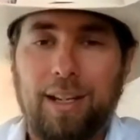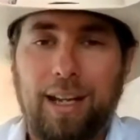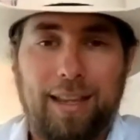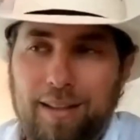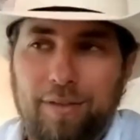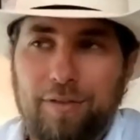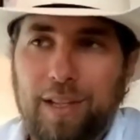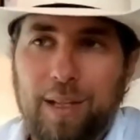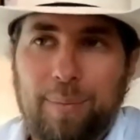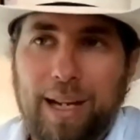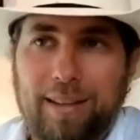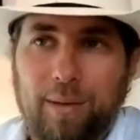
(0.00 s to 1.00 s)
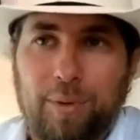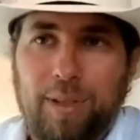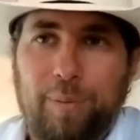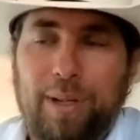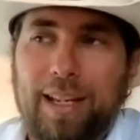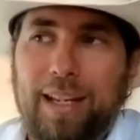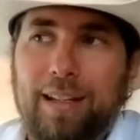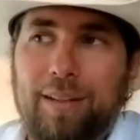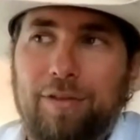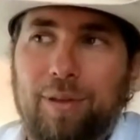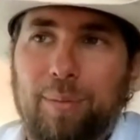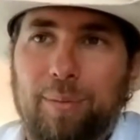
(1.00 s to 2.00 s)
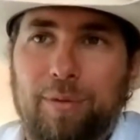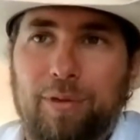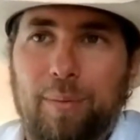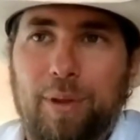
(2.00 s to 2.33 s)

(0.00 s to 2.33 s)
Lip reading: And the feedback that we've been getting from